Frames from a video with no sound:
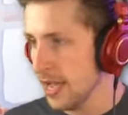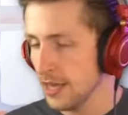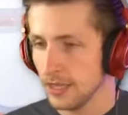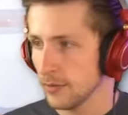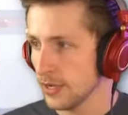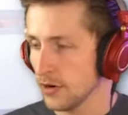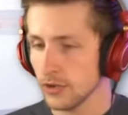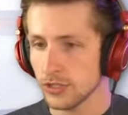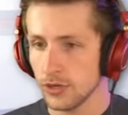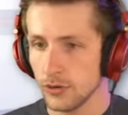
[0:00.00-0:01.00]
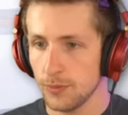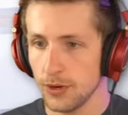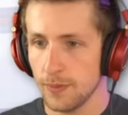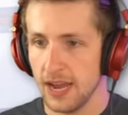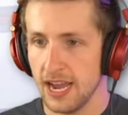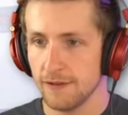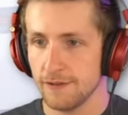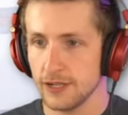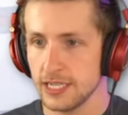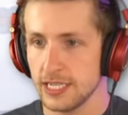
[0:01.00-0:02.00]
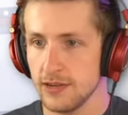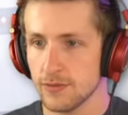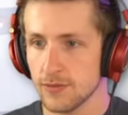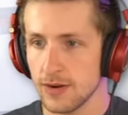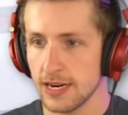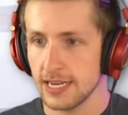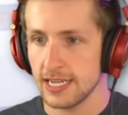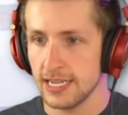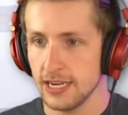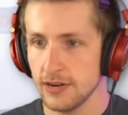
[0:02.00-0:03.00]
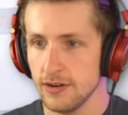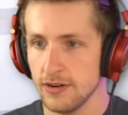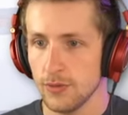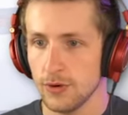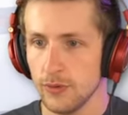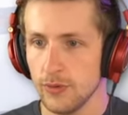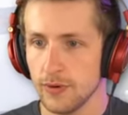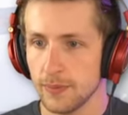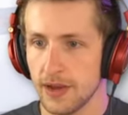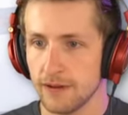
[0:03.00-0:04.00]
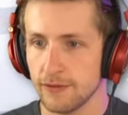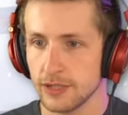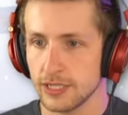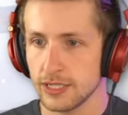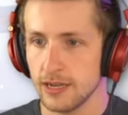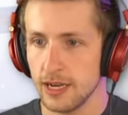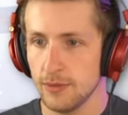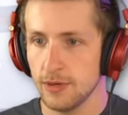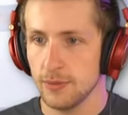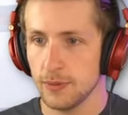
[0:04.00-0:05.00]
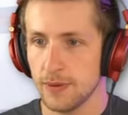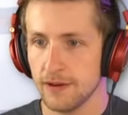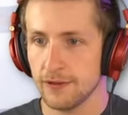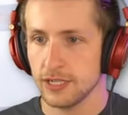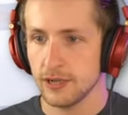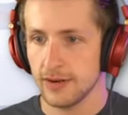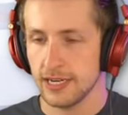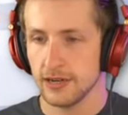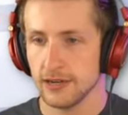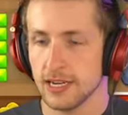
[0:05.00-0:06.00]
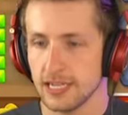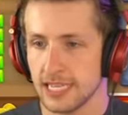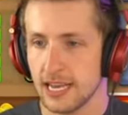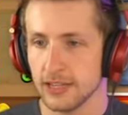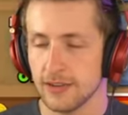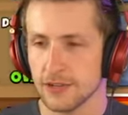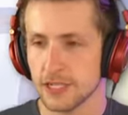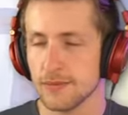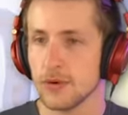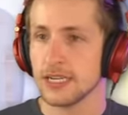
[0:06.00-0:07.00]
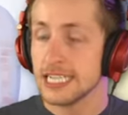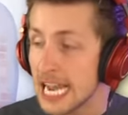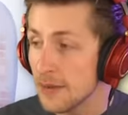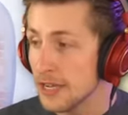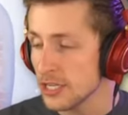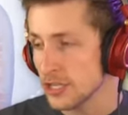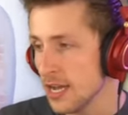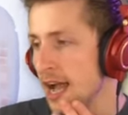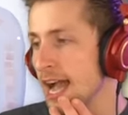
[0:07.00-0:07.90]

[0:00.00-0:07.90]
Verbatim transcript: And then we can also put Pat Fusty right here. Where do we want Pat Fusty? I'm gonna put Pat Fusty right here because that'll give us some more damage.